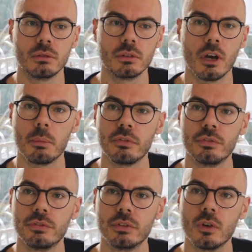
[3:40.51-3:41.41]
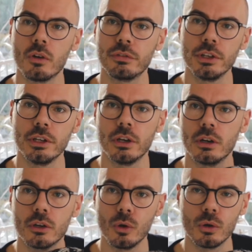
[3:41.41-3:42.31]
cup of coffee
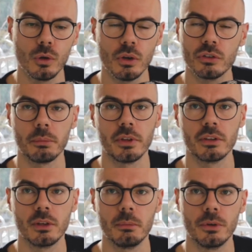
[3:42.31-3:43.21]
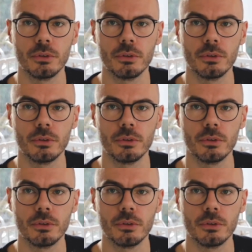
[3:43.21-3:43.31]
or cocoa or something similar.